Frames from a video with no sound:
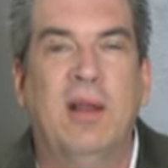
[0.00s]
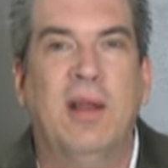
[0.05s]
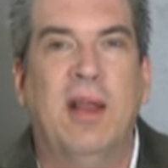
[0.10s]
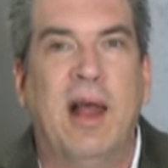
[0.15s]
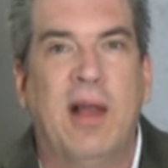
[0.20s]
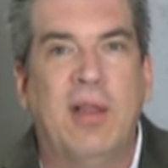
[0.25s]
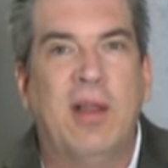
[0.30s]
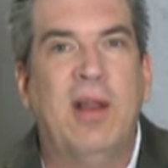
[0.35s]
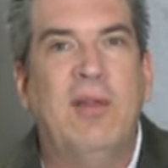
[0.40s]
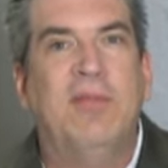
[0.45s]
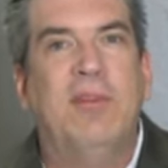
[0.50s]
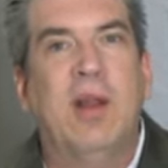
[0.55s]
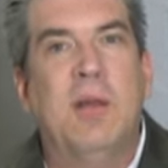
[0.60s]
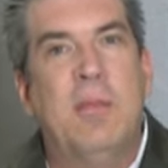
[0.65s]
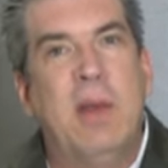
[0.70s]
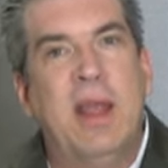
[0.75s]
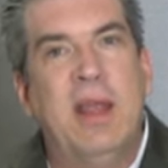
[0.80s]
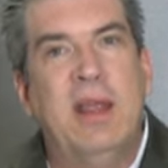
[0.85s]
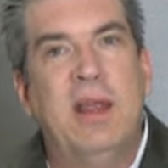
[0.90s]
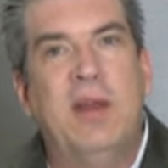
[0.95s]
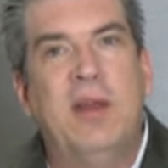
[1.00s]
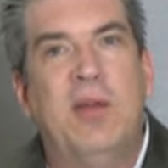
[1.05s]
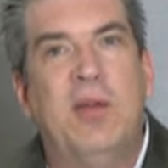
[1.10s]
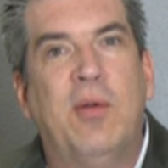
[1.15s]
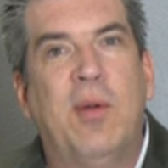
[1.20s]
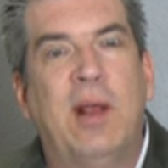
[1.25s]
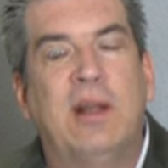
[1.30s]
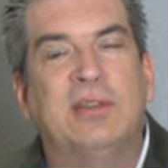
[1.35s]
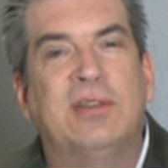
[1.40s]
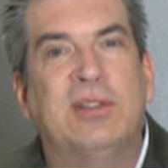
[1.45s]
Now that I've done my
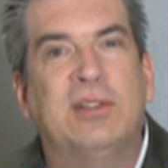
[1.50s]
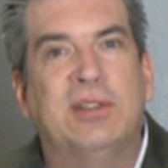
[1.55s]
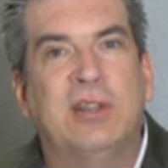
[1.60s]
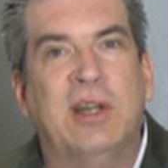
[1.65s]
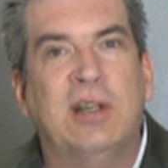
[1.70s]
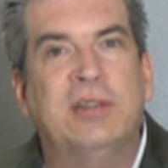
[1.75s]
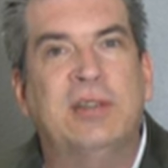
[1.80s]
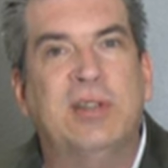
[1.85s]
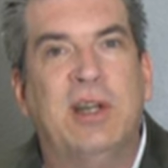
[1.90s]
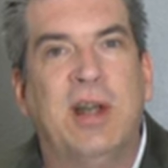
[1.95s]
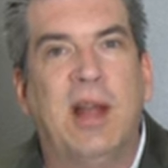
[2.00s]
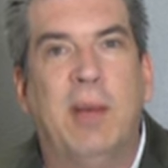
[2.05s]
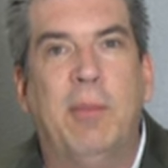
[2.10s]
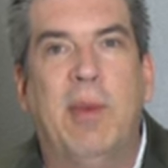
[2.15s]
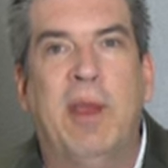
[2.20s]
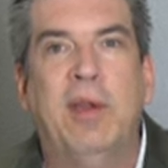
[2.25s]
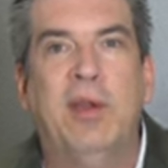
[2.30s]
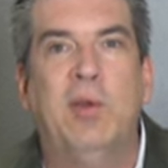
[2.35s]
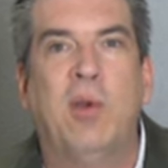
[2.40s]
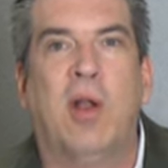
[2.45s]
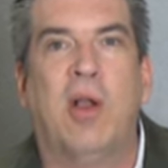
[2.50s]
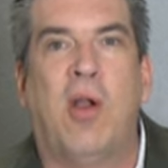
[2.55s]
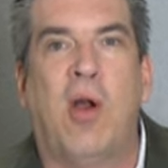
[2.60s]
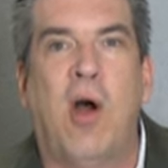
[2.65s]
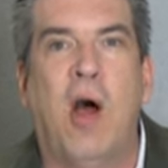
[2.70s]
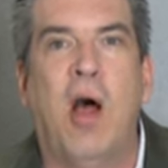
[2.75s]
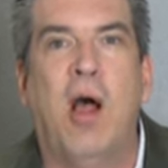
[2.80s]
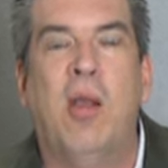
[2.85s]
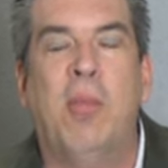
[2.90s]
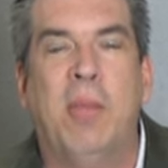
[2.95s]
indirect suggestion, I might do a
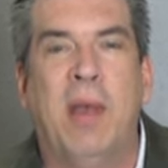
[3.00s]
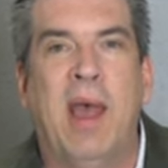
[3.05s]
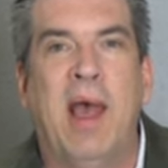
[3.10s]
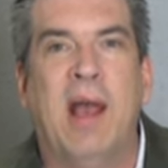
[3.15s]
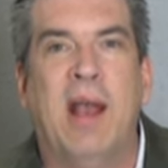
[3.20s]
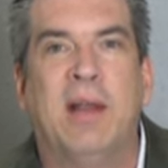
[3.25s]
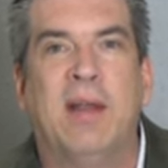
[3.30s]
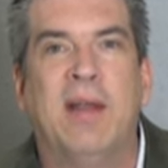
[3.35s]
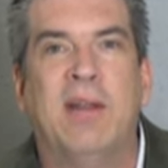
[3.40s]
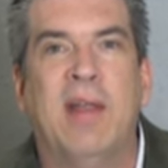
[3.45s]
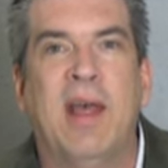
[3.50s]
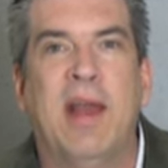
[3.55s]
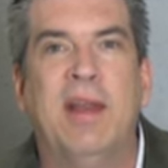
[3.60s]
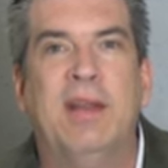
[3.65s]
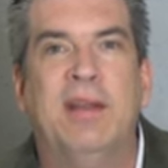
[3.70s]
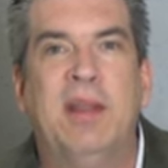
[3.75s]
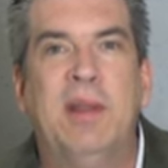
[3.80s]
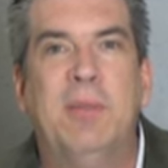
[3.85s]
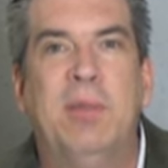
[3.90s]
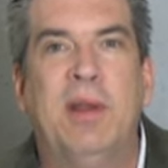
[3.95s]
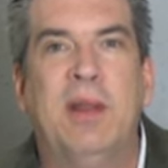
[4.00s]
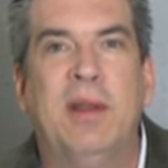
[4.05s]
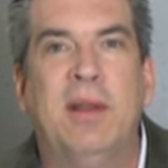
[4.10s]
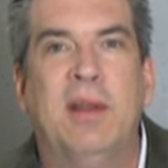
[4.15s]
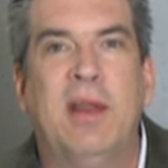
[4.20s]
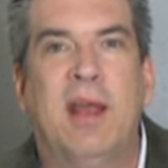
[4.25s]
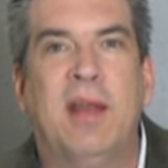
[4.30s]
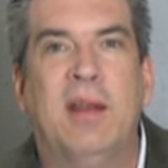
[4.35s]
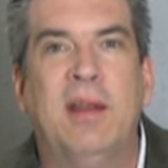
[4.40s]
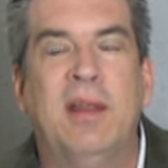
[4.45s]
callback to that deepening
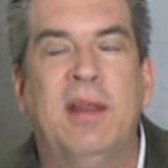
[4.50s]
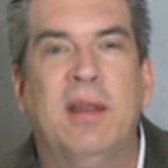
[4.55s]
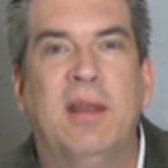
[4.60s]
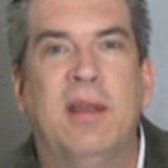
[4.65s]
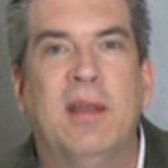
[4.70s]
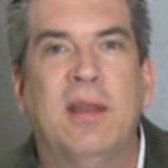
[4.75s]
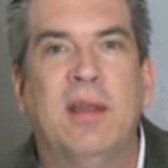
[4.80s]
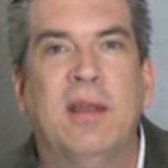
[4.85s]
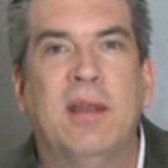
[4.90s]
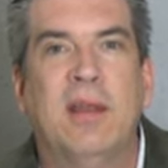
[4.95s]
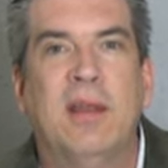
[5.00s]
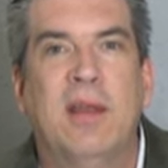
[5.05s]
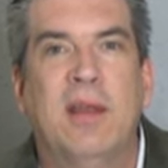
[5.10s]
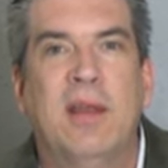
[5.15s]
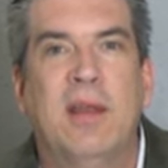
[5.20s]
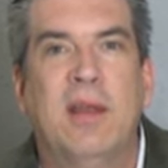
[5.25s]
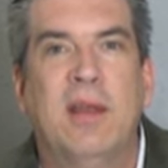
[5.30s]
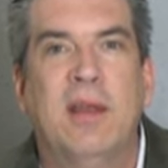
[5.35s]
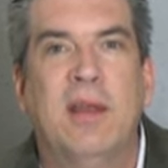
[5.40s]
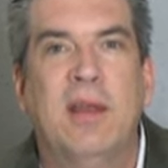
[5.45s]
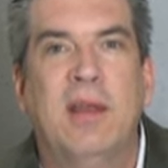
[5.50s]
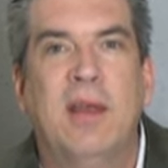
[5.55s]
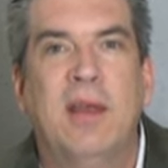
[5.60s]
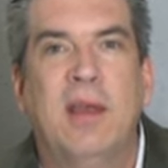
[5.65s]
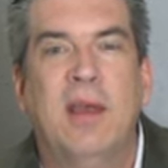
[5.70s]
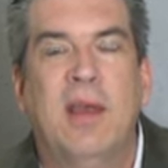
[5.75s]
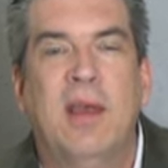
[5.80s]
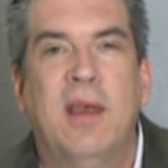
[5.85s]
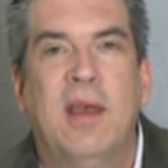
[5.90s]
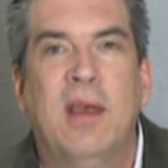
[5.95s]
technique
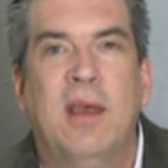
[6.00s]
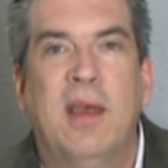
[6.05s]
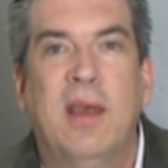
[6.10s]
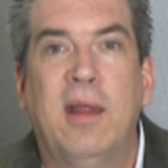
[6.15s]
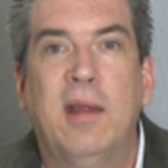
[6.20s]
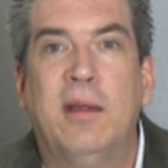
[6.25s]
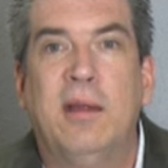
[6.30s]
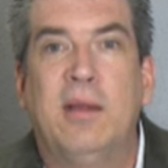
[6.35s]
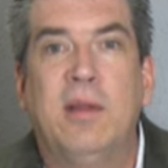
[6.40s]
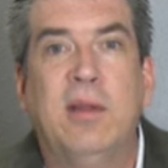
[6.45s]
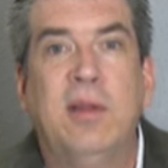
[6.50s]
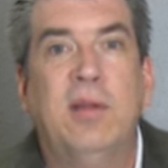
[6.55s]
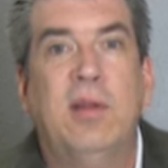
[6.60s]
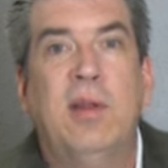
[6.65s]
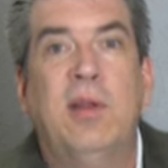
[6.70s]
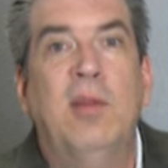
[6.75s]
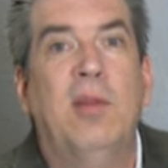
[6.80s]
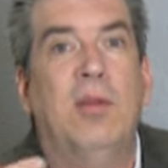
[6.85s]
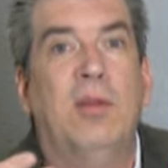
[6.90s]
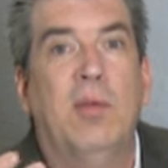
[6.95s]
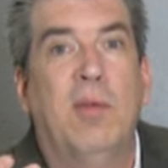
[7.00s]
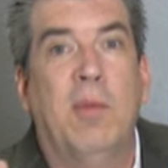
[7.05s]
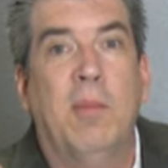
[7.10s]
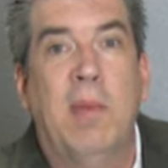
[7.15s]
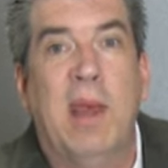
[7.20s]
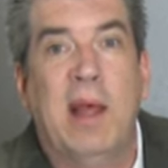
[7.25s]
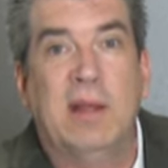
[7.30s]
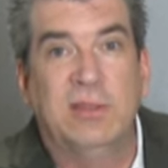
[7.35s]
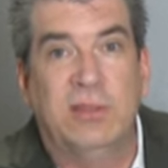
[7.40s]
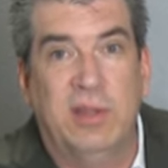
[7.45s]
and continue to
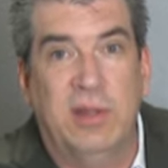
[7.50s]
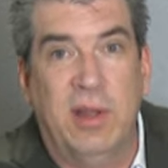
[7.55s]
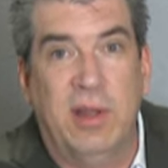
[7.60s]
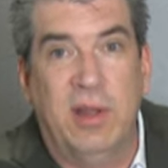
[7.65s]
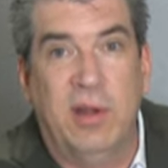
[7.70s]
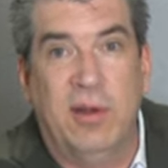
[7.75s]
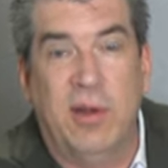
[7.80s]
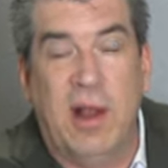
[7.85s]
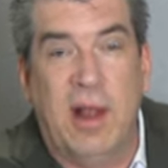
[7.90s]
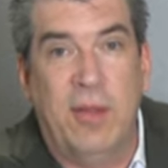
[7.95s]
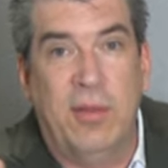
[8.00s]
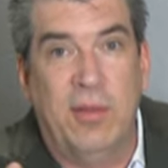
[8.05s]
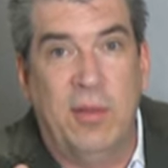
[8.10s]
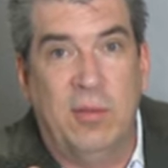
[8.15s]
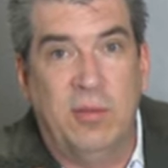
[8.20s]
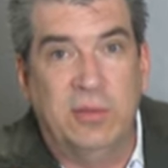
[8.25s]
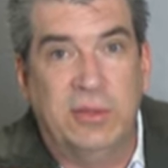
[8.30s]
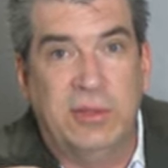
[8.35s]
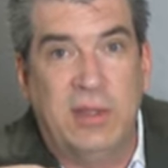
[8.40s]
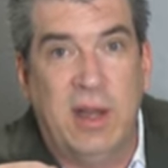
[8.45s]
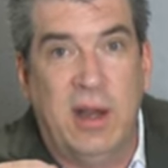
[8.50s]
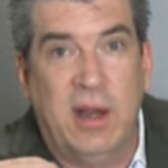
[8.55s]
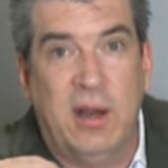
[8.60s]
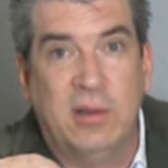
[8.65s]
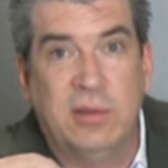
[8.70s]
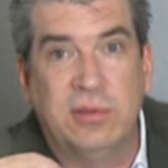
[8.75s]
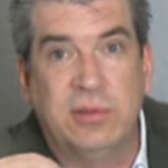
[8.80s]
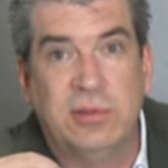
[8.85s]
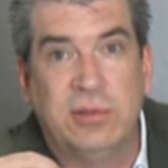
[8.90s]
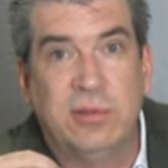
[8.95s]
imagine that you're on those
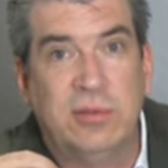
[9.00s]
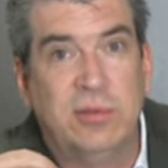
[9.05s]
stairs